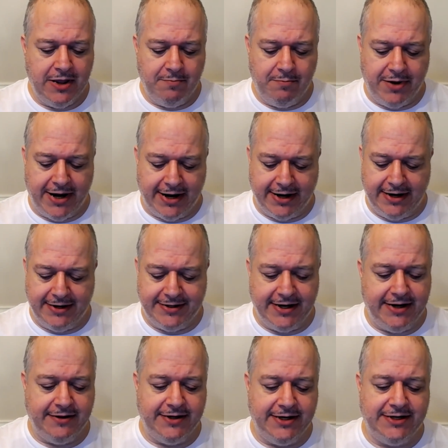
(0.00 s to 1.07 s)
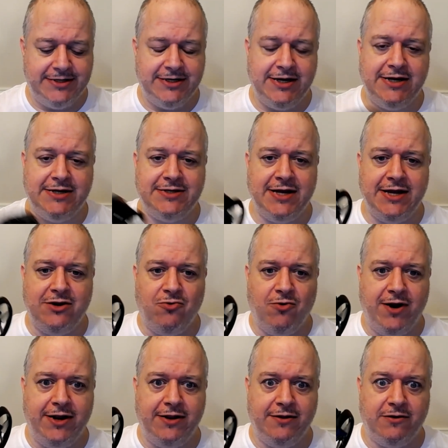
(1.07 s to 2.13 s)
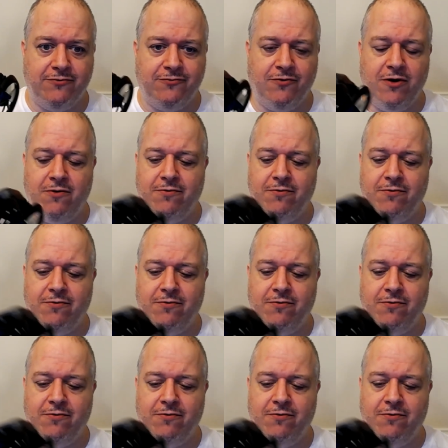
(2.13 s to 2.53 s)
But I got to tell you, this is a great little drone.